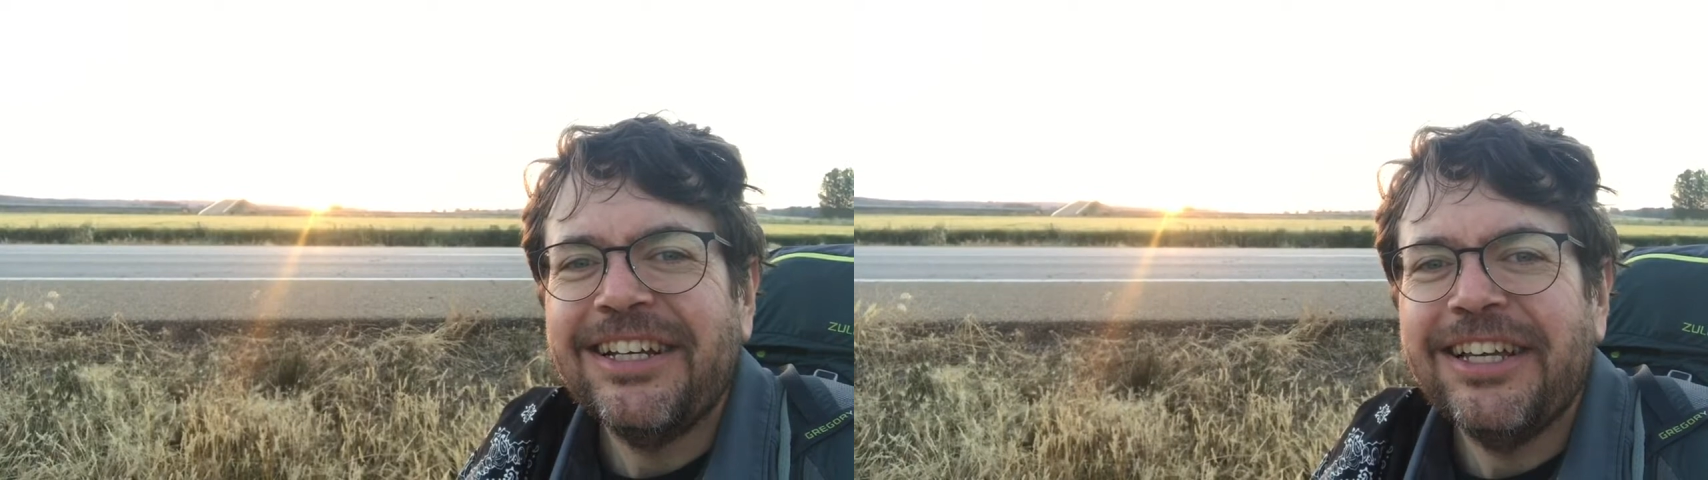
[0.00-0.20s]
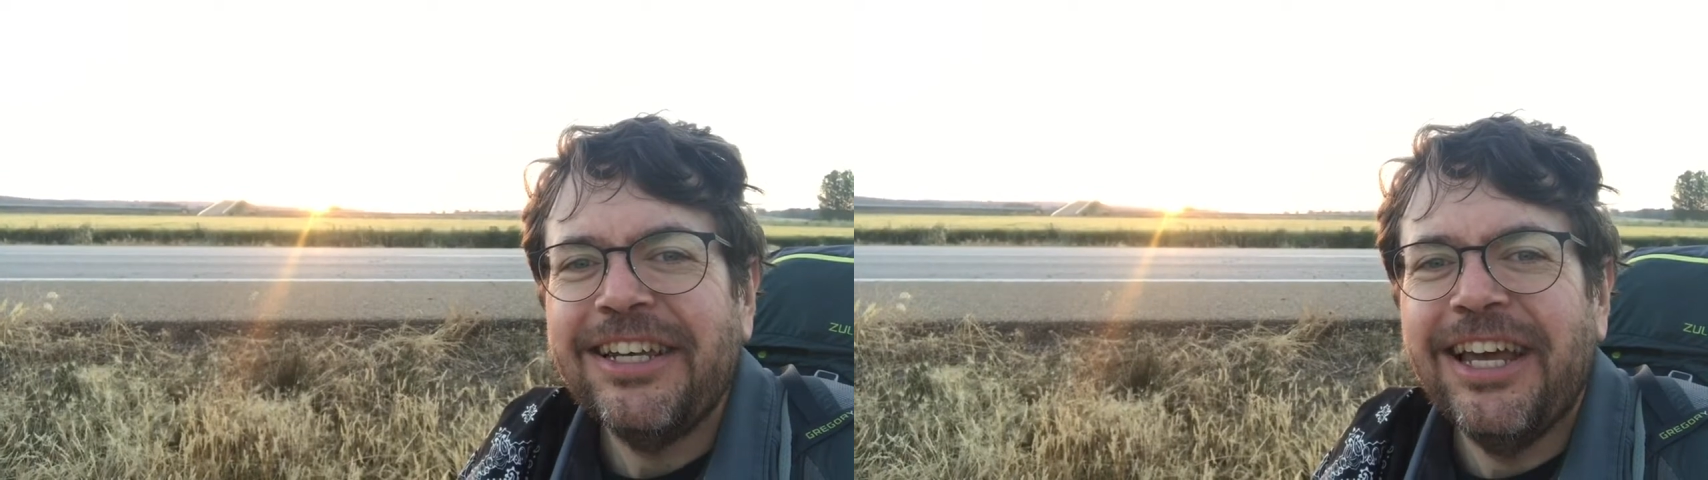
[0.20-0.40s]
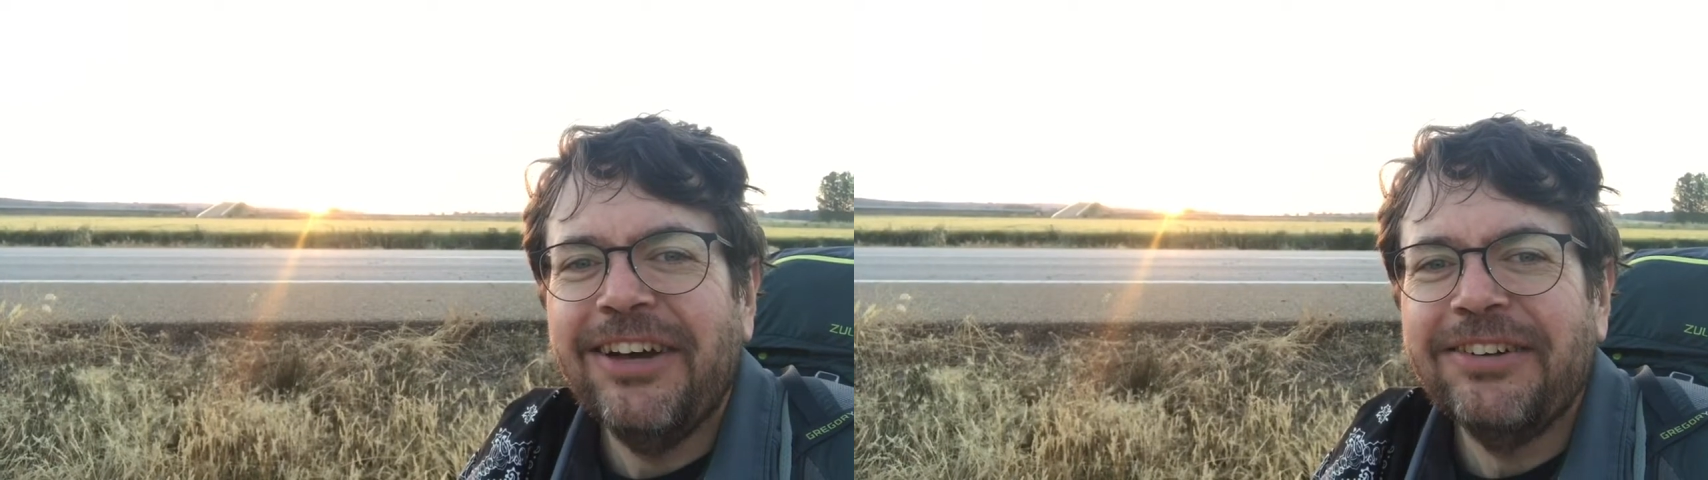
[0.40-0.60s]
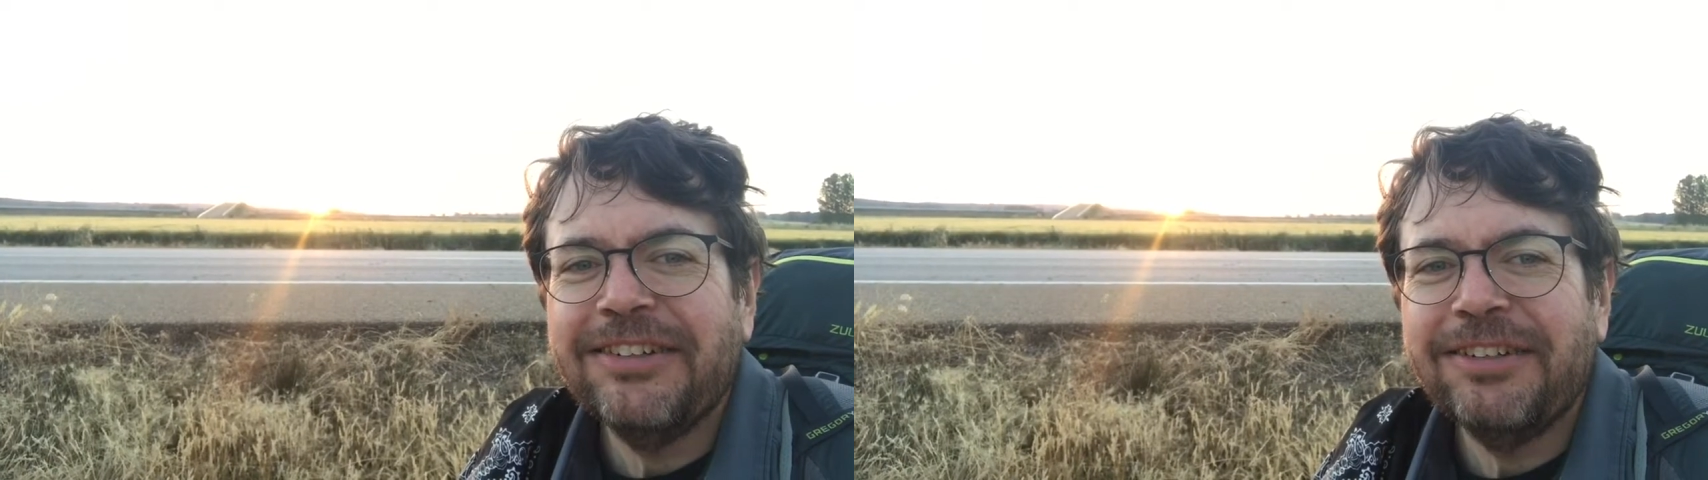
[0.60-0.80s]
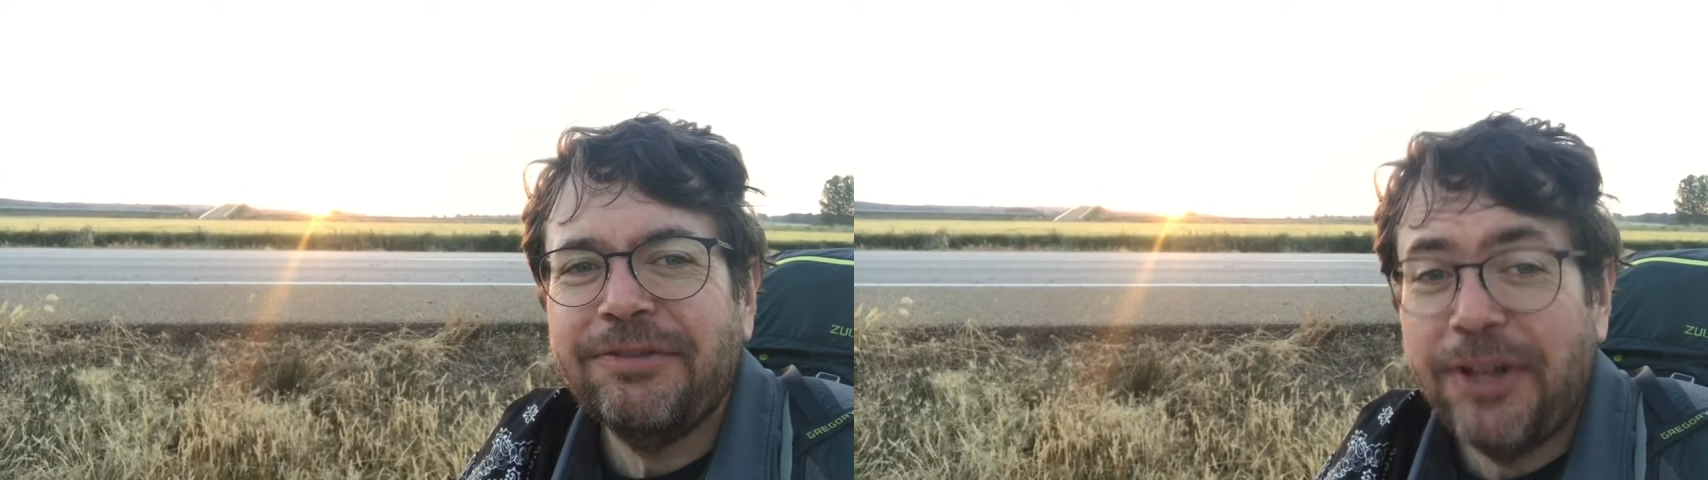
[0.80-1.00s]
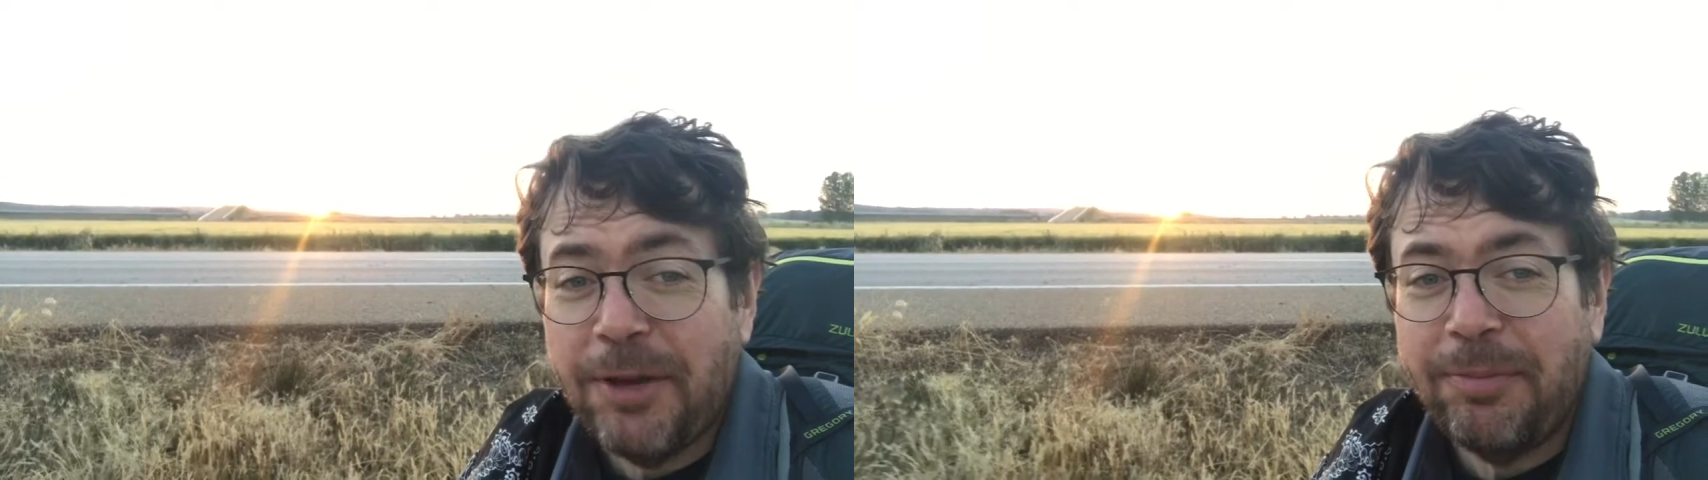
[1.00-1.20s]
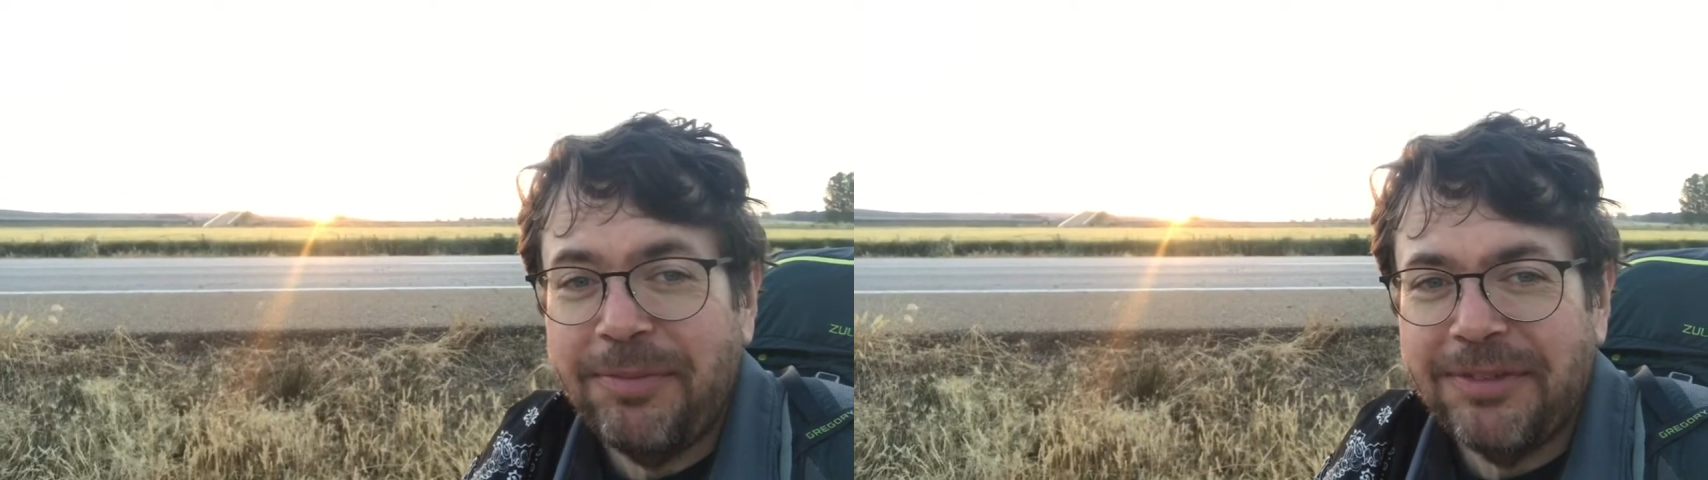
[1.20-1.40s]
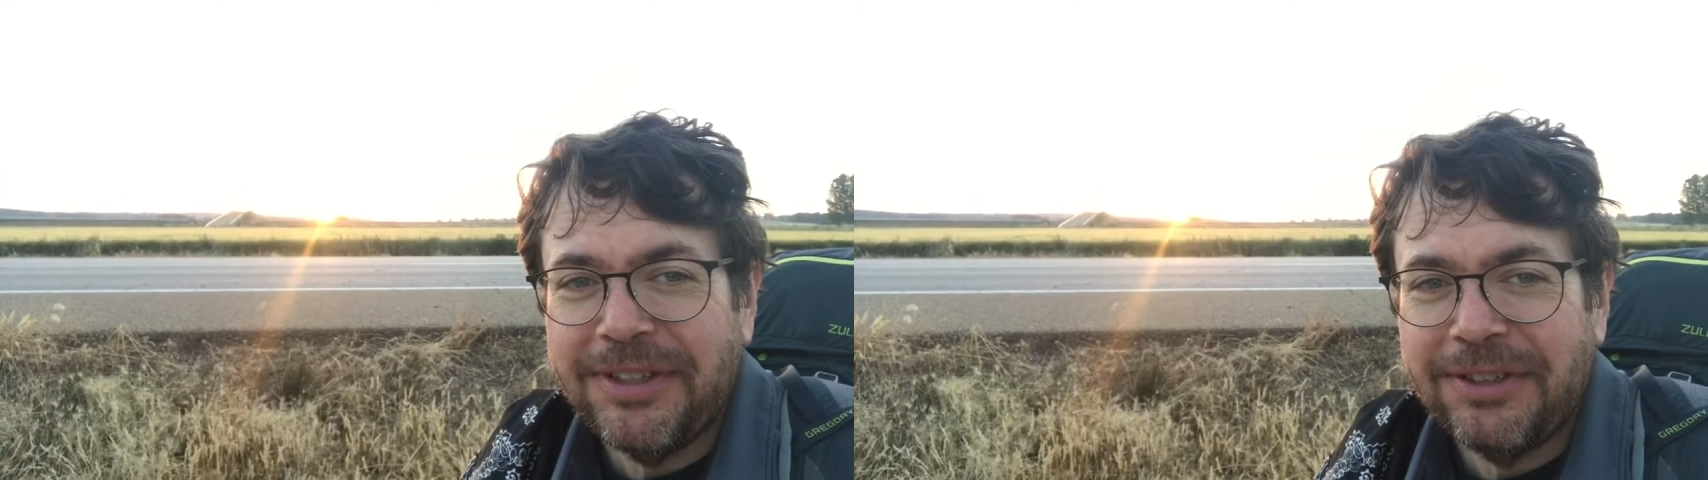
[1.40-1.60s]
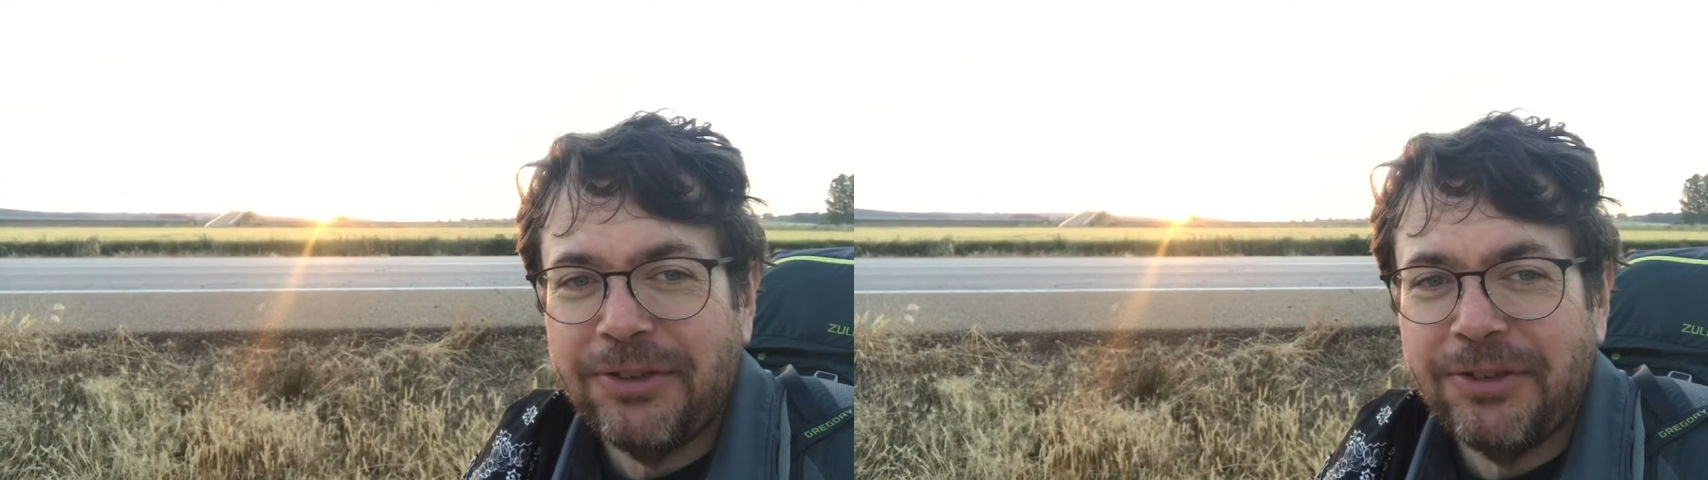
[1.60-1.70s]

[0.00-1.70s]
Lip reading: And now it's